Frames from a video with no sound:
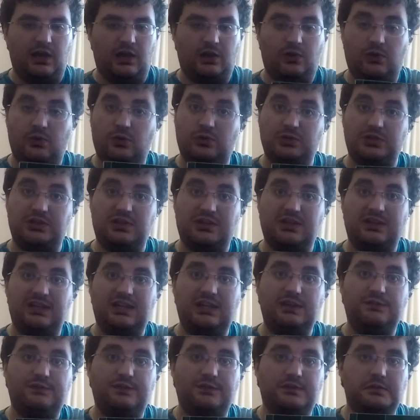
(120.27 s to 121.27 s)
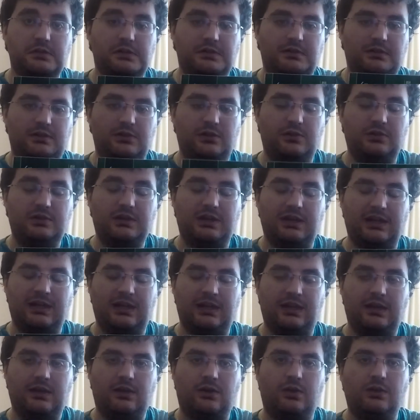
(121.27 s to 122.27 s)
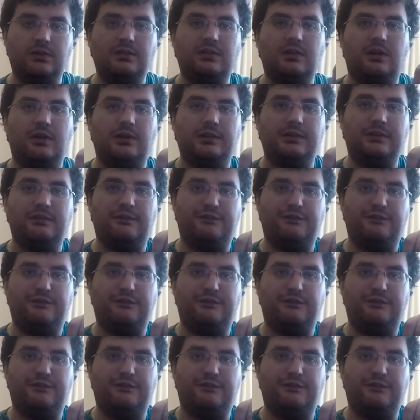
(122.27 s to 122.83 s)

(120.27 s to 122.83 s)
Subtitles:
Or you can even look at it online